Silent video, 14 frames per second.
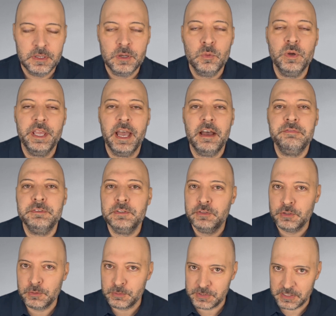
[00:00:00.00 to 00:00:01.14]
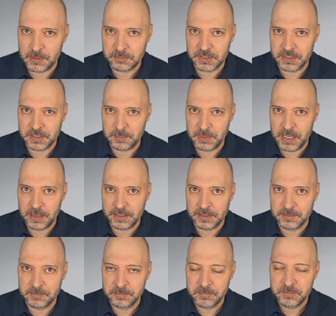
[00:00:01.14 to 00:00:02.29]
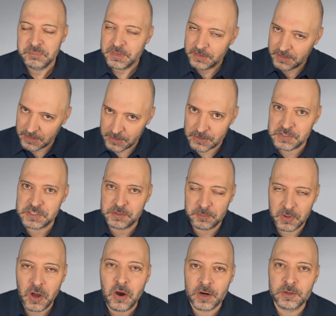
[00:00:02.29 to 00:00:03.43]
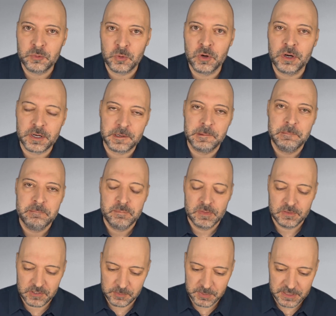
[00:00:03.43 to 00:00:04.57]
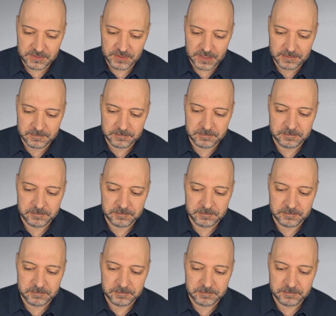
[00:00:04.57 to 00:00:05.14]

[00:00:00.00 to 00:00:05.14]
we have to do something about it. There's some hard work to be done.